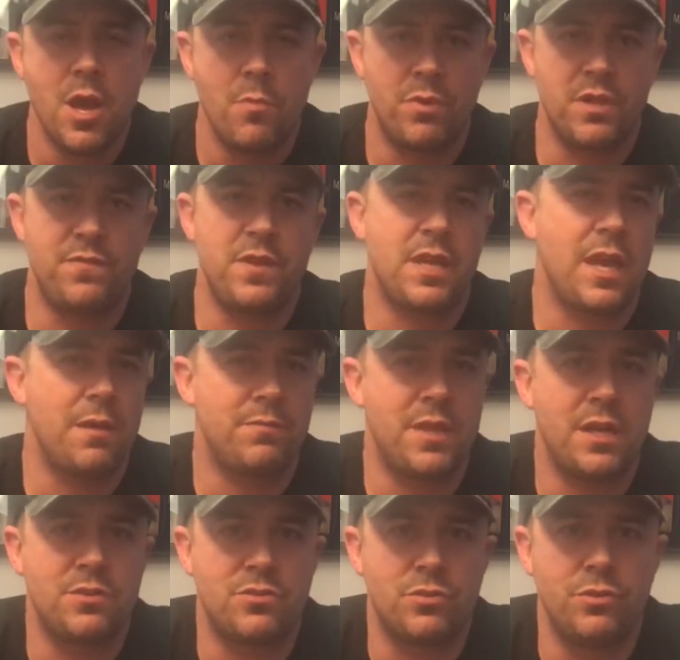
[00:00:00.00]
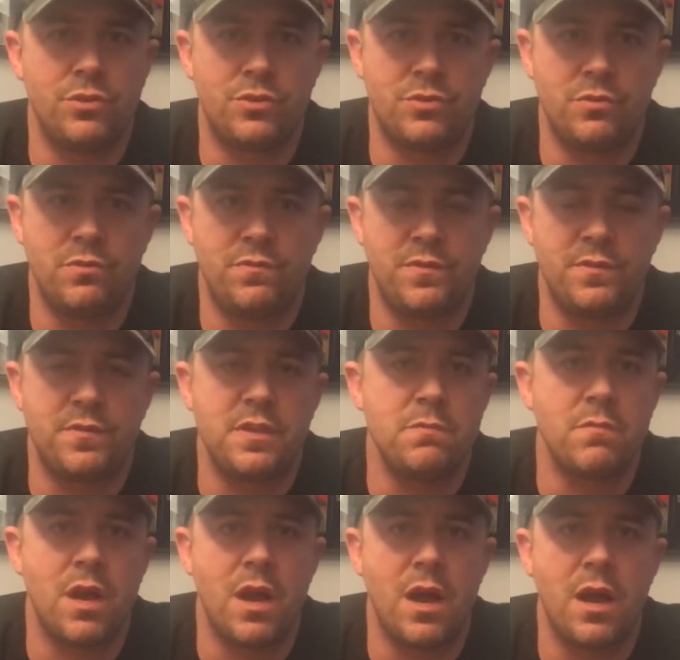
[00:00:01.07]
But if you kept that 2 to 250
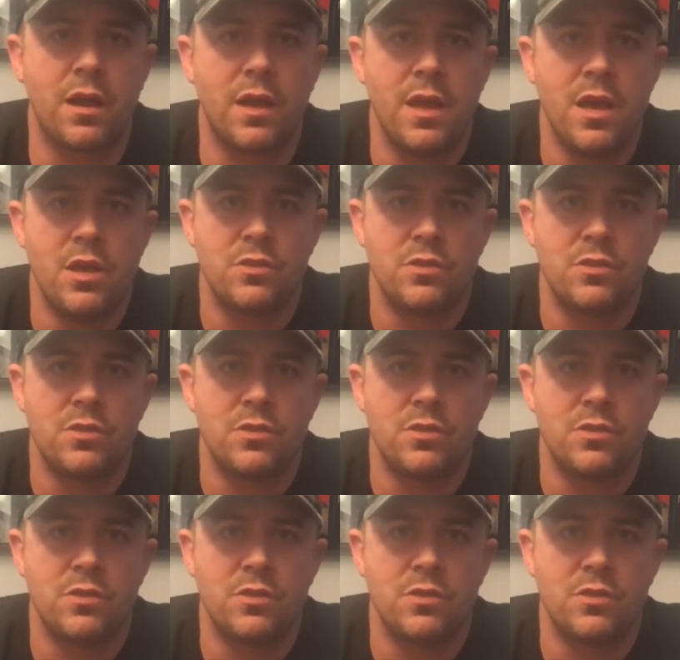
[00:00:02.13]
mark